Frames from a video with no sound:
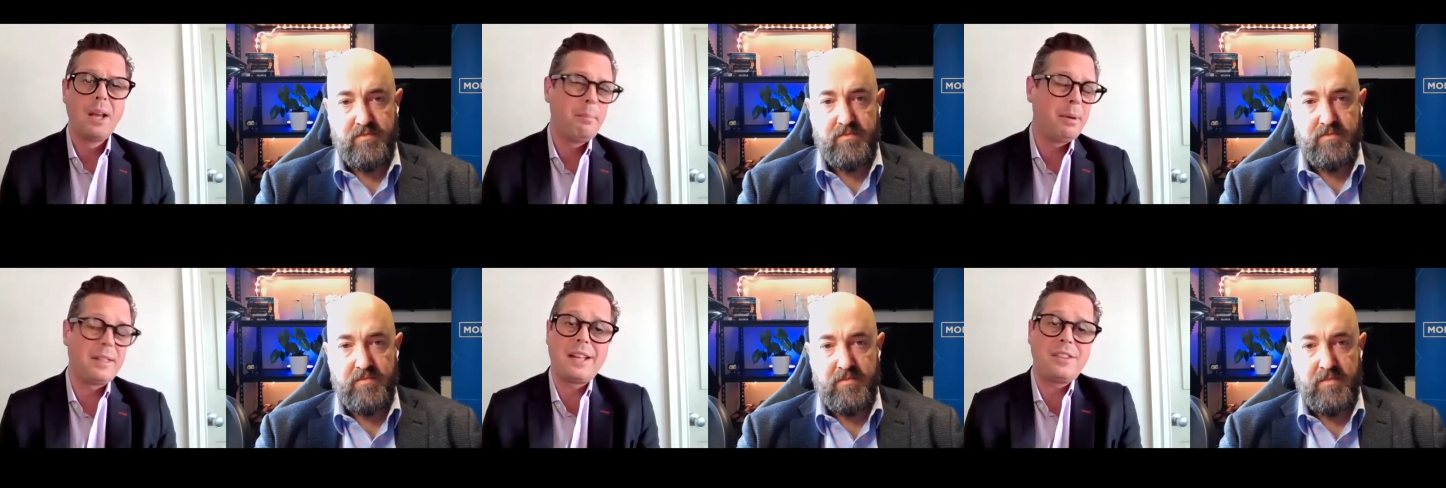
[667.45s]

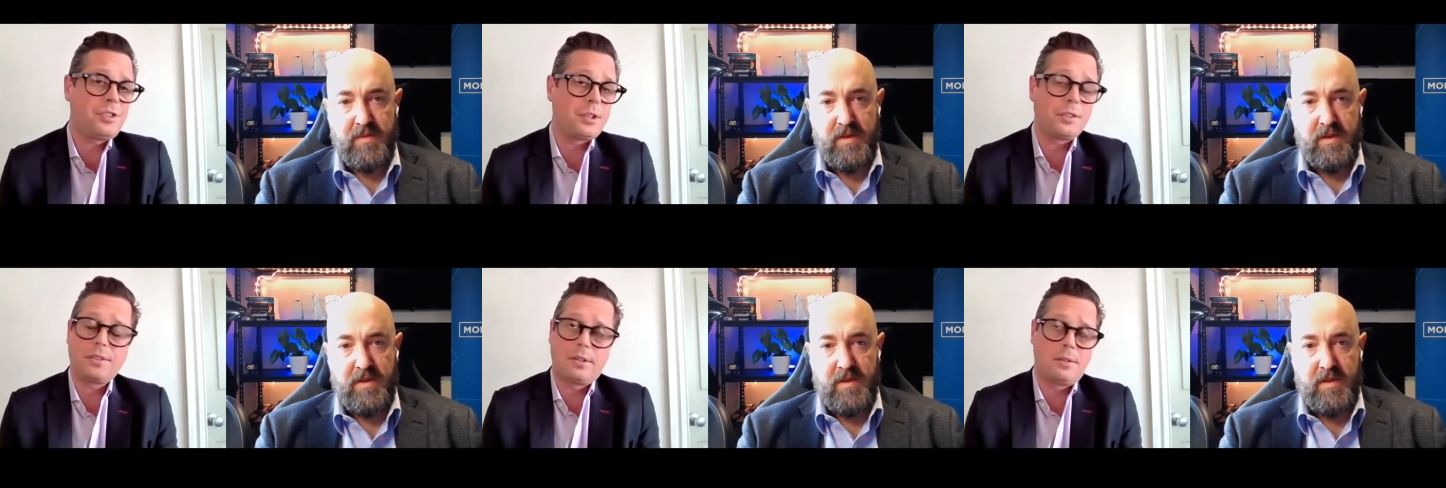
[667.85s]
Speaker 1: But that's
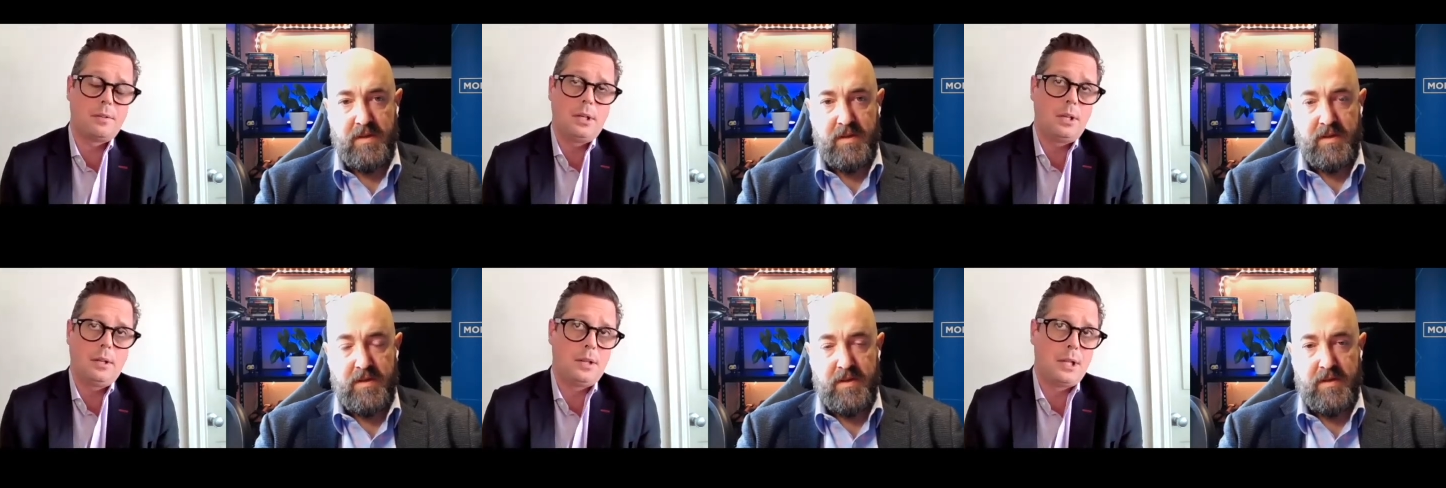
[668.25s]
just
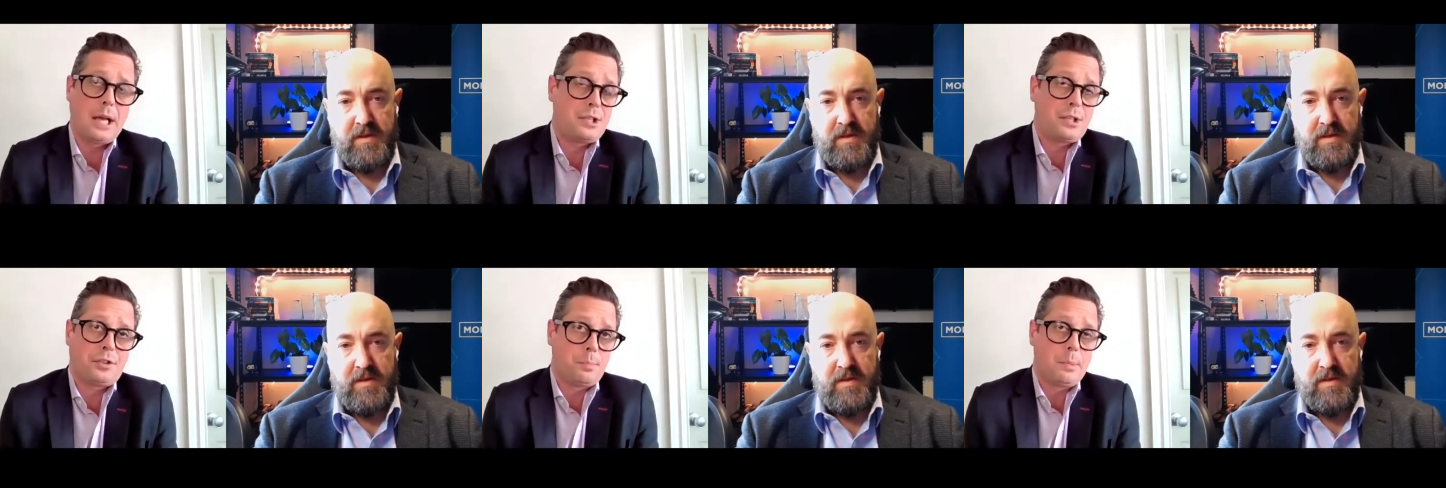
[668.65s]
that
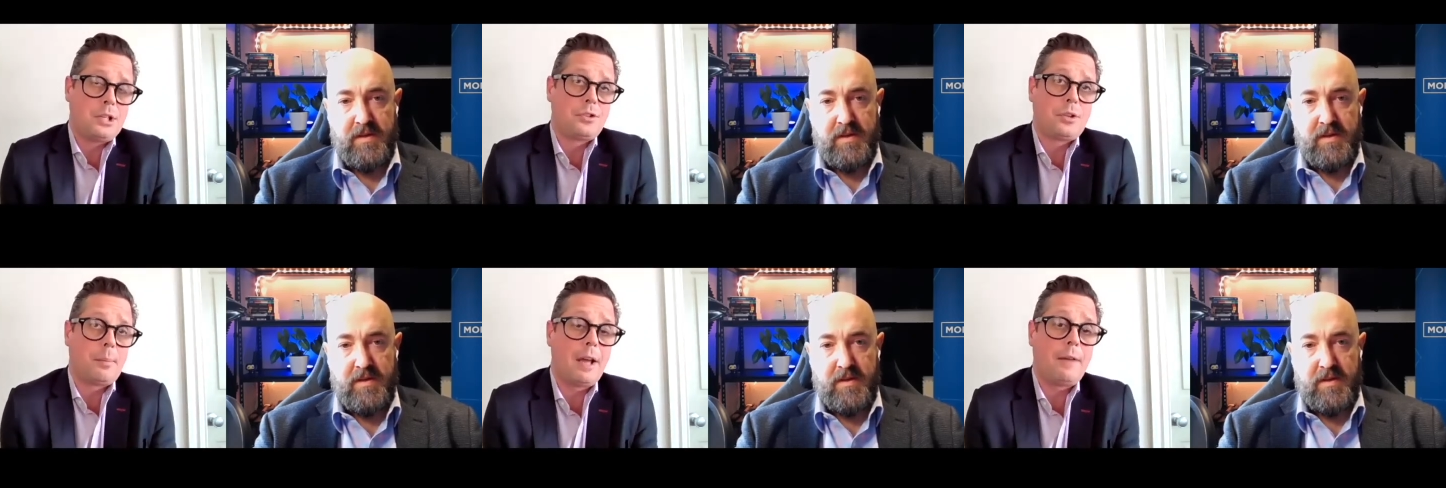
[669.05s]
just
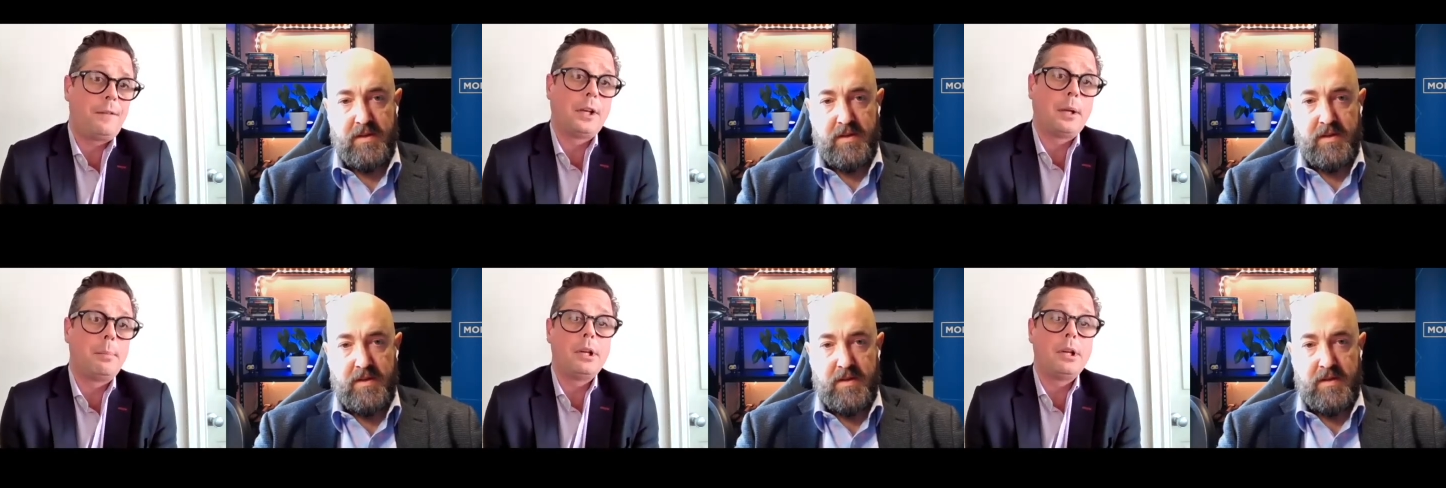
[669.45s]
means I'm
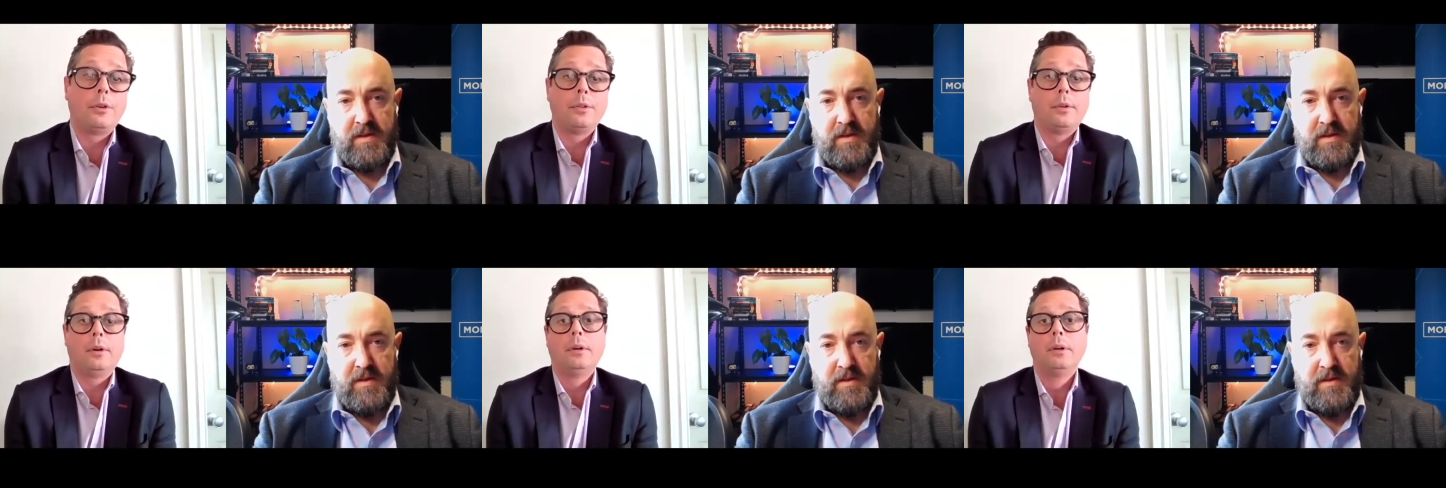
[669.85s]
having to be
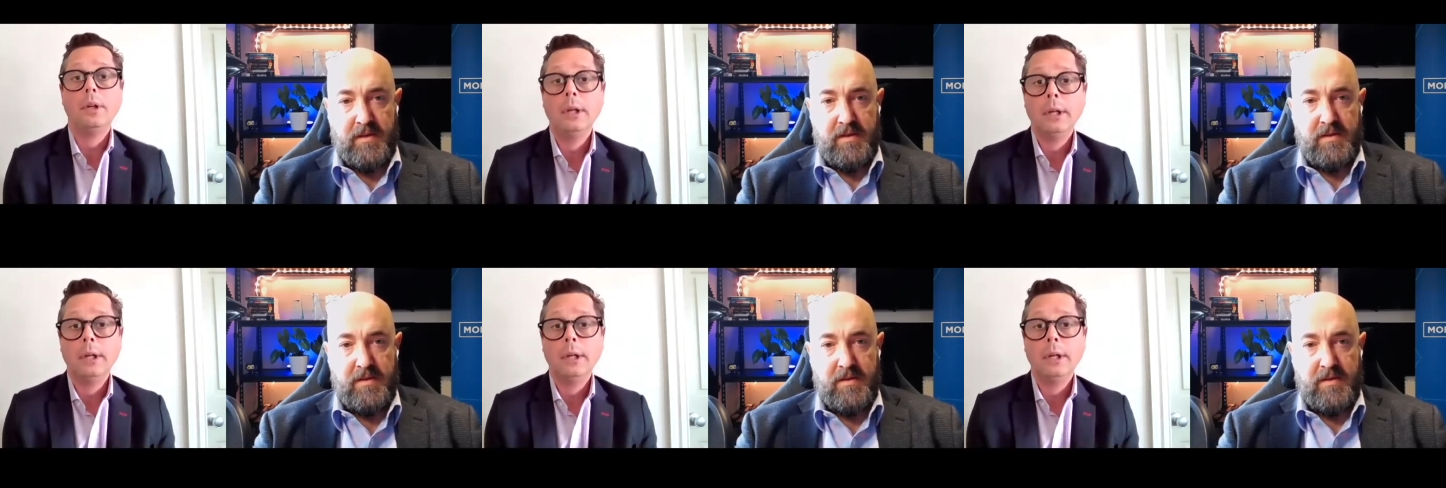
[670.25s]
on the